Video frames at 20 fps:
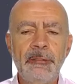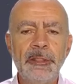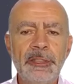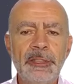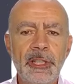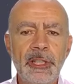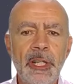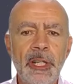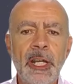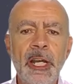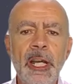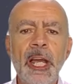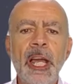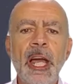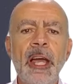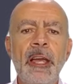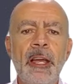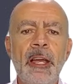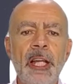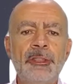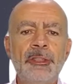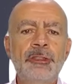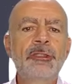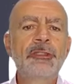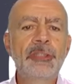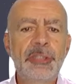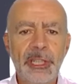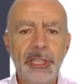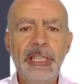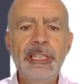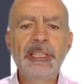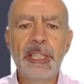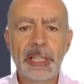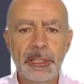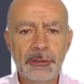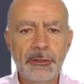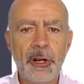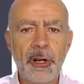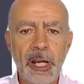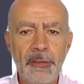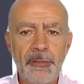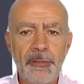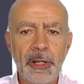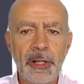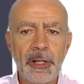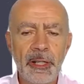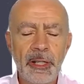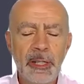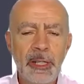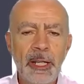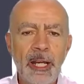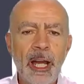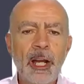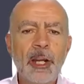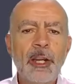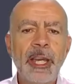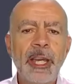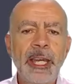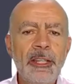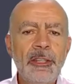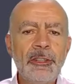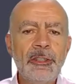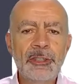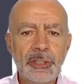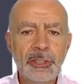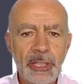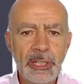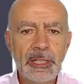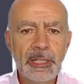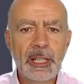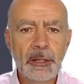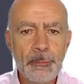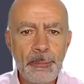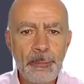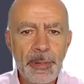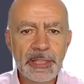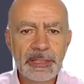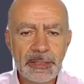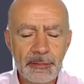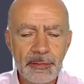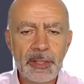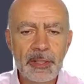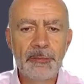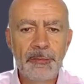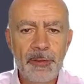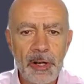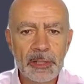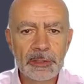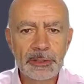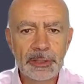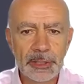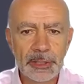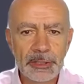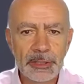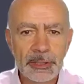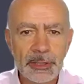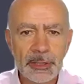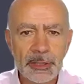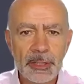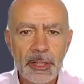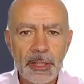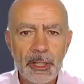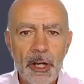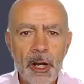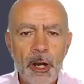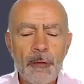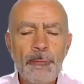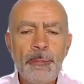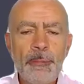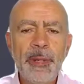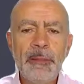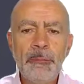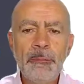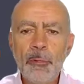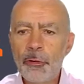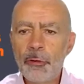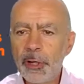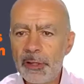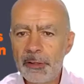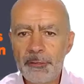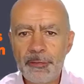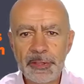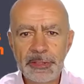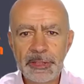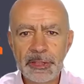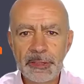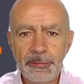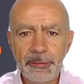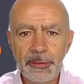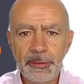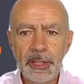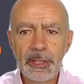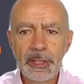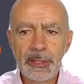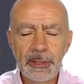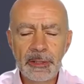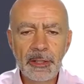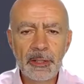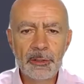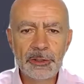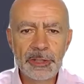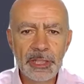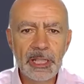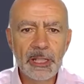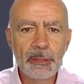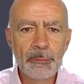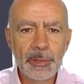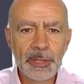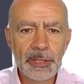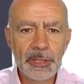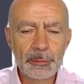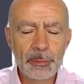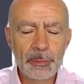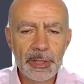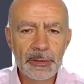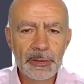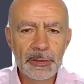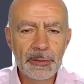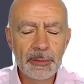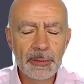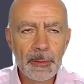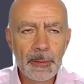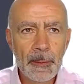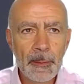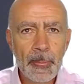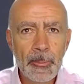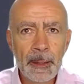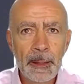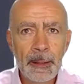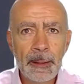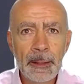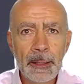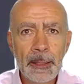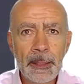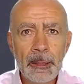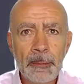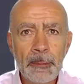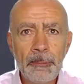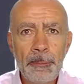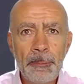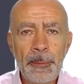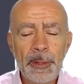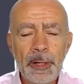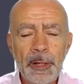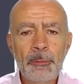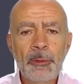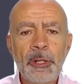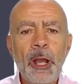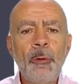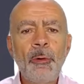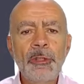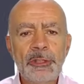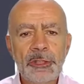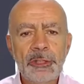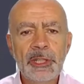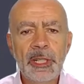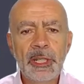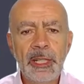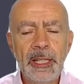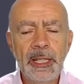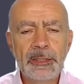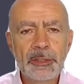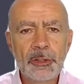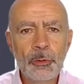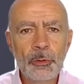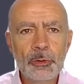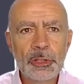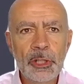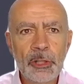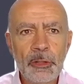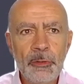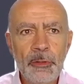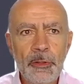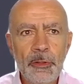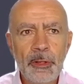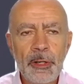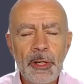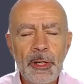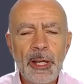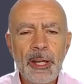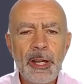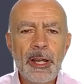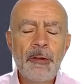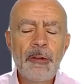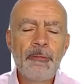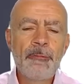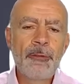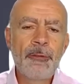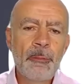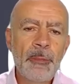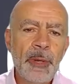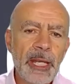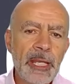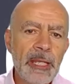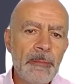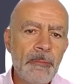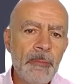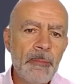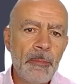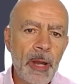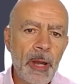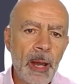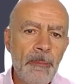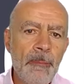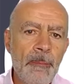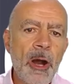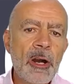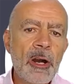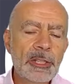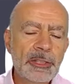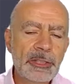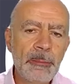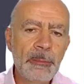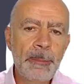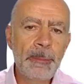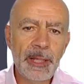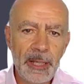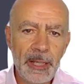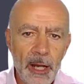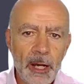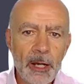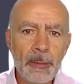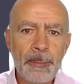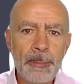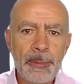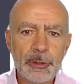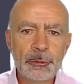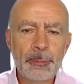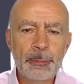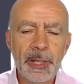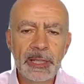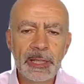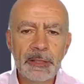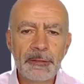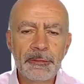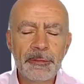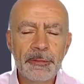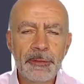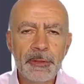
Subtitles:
is a strategic driver. He could see the competitive advantage of being more innovative than those he competes with. But I would go on to say it's also from a marketing PR perspective.